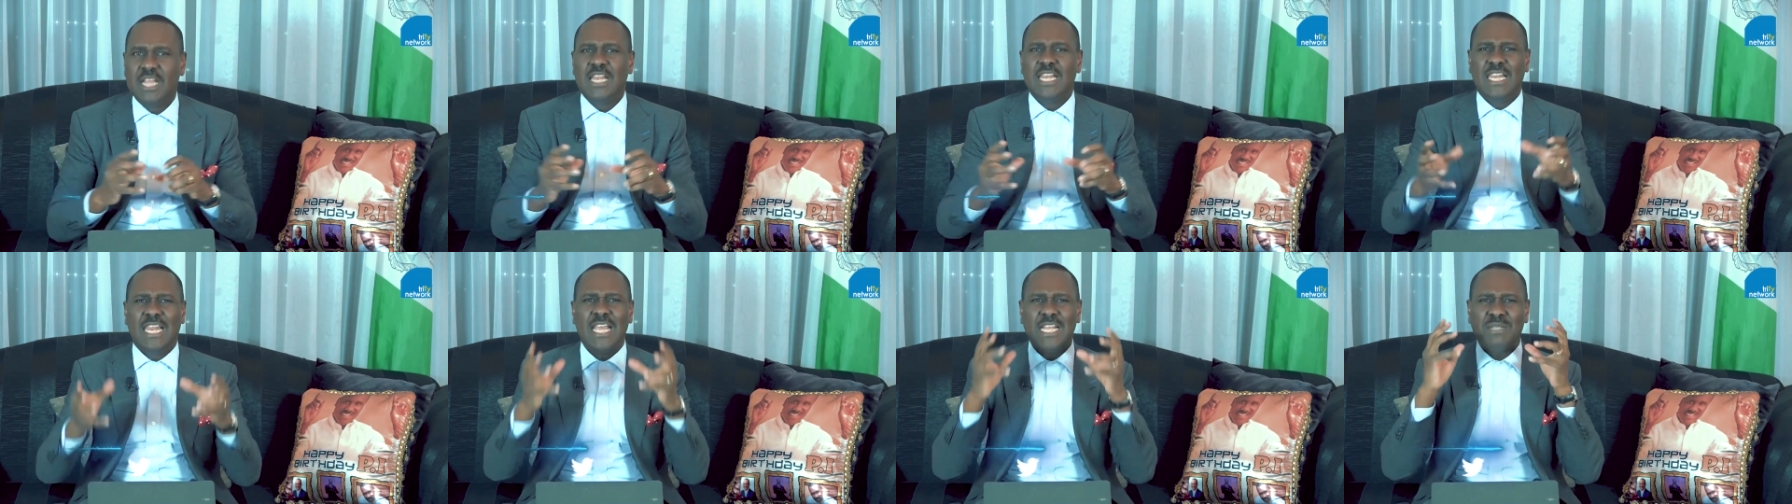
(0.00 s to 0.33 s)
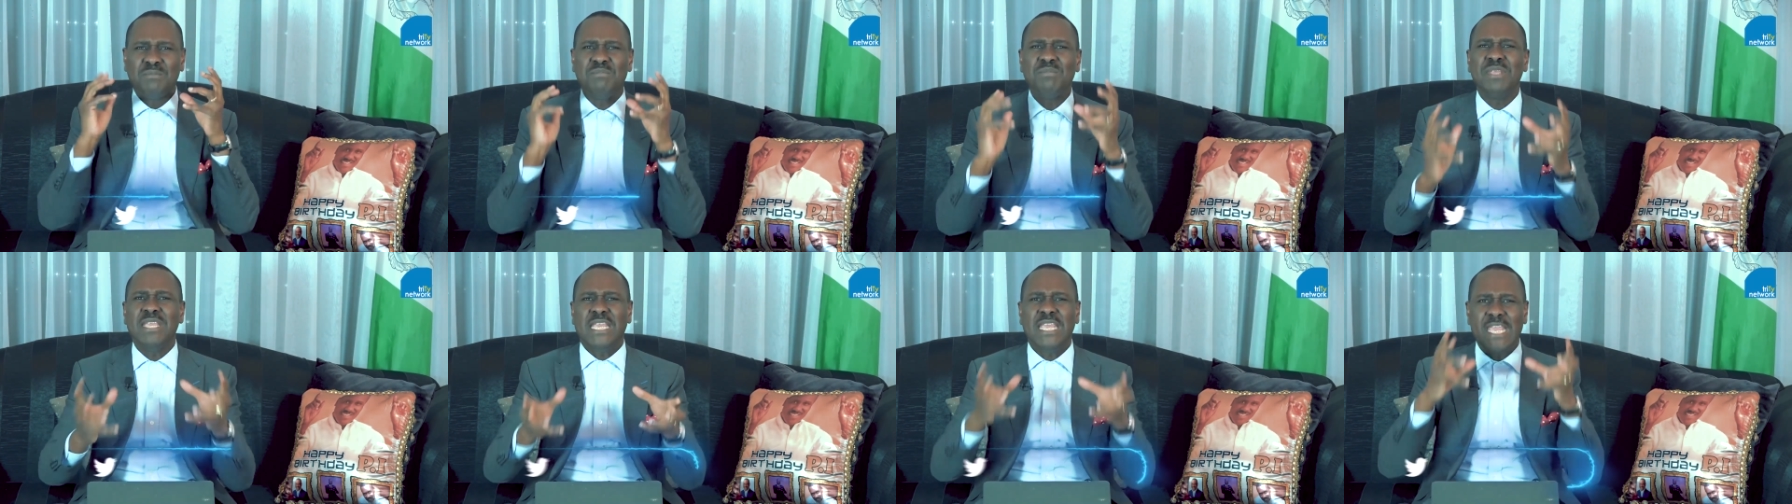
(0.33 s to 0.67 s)

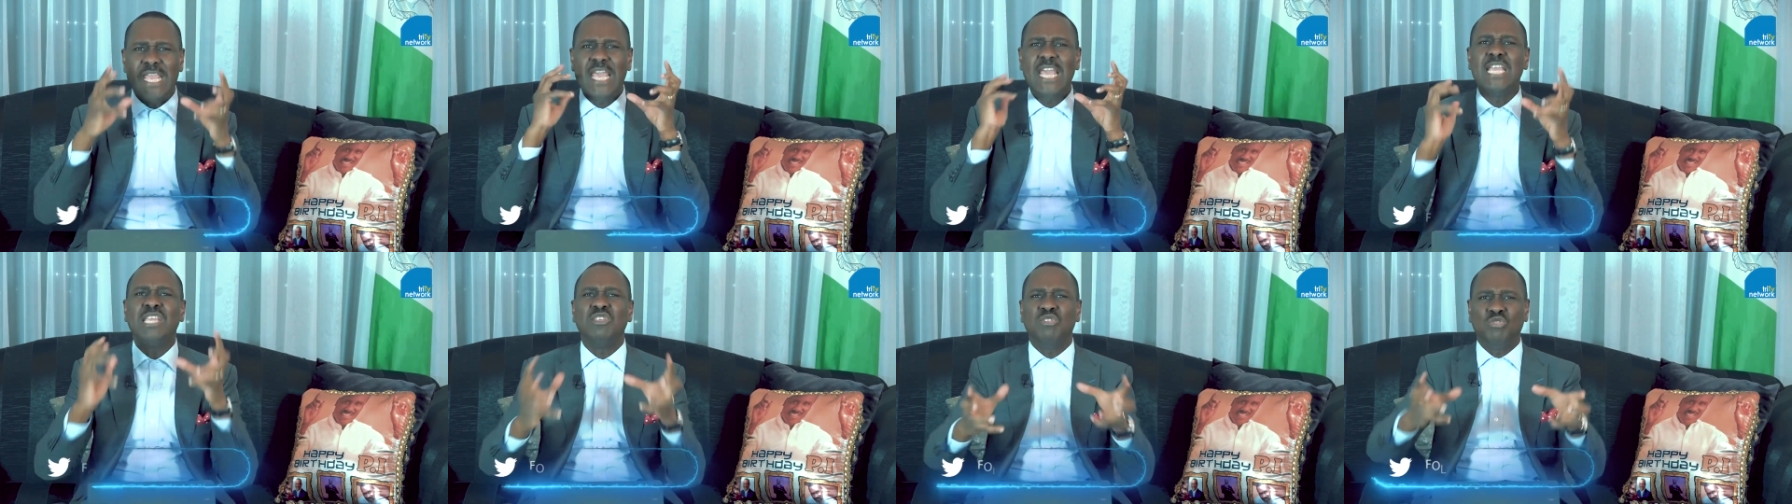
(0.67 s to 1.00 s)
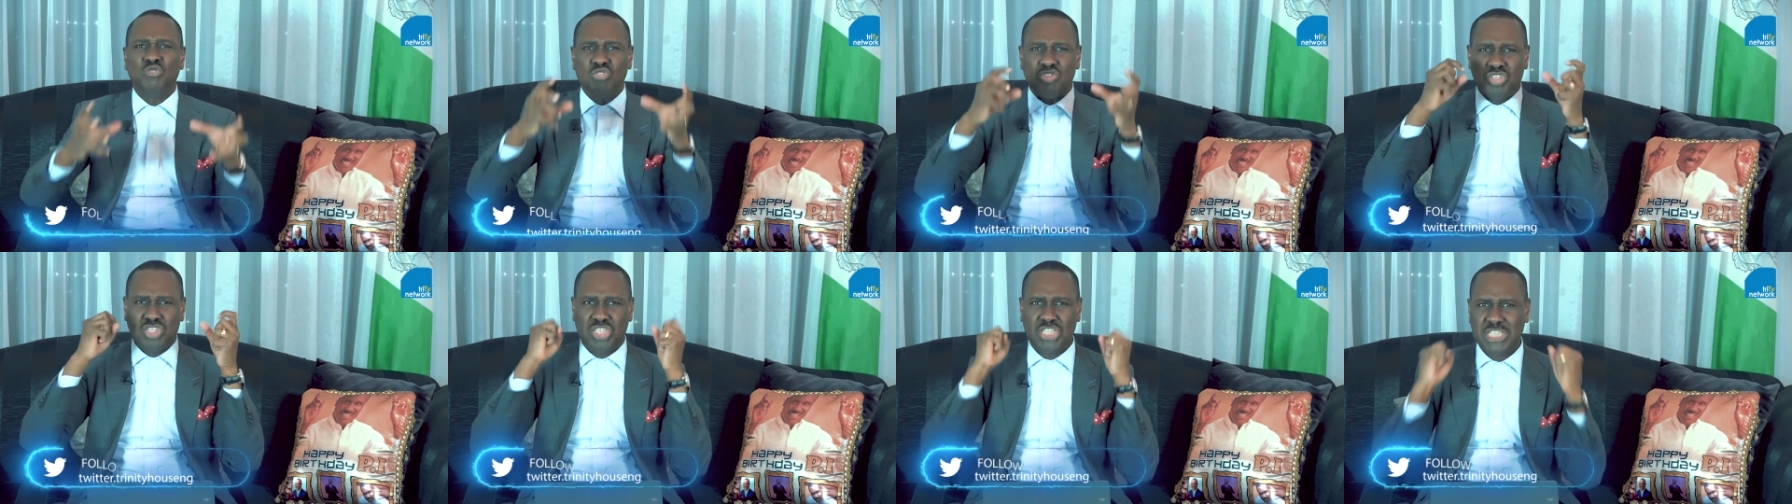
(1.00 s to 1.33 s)
Let me hear you
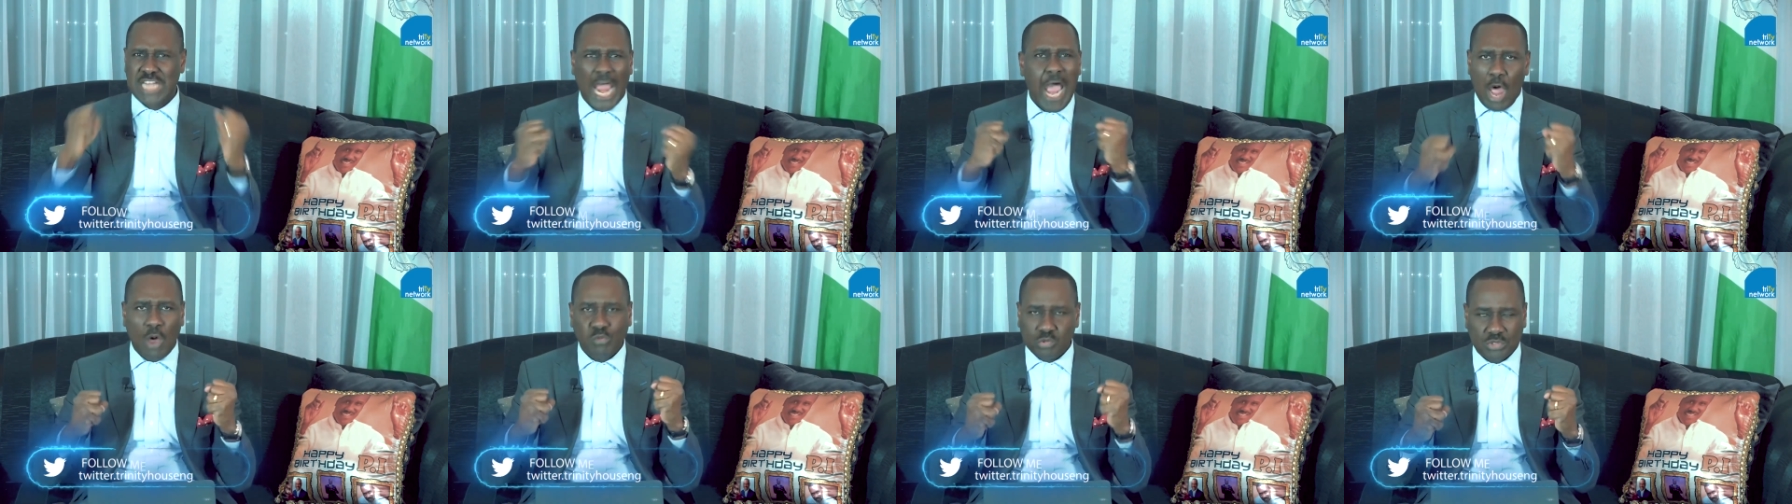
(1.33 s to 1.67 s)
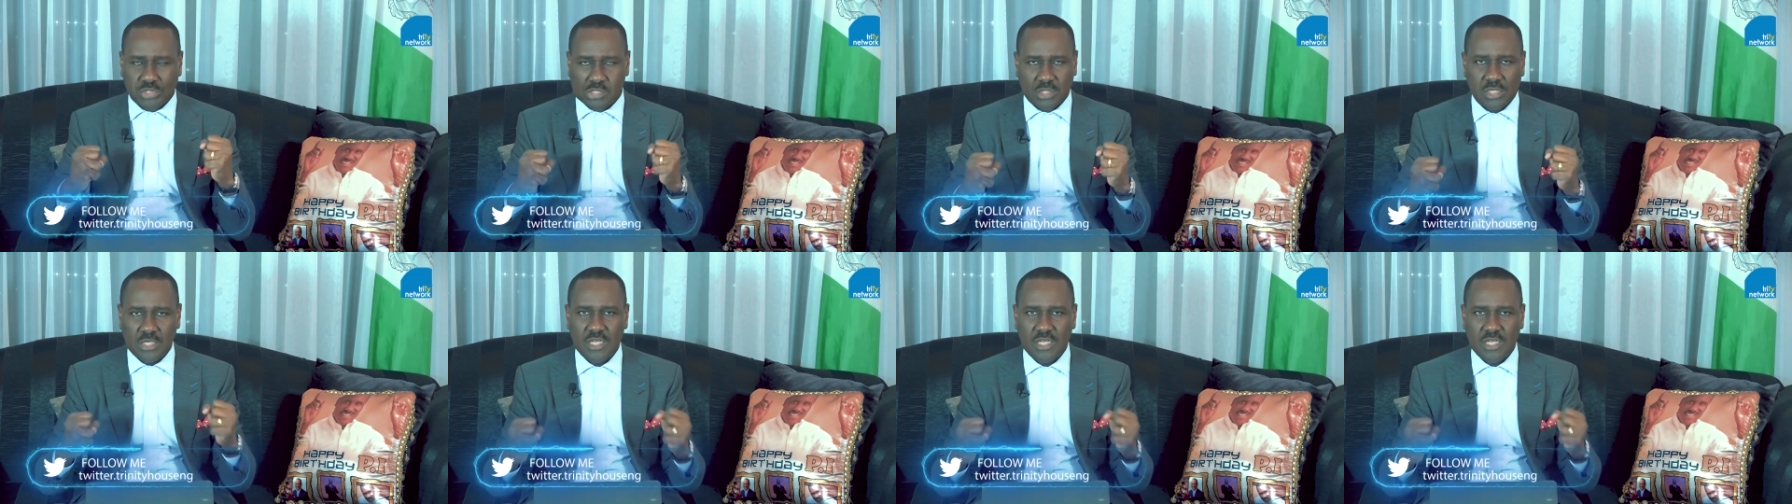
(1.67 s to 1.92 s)
shout,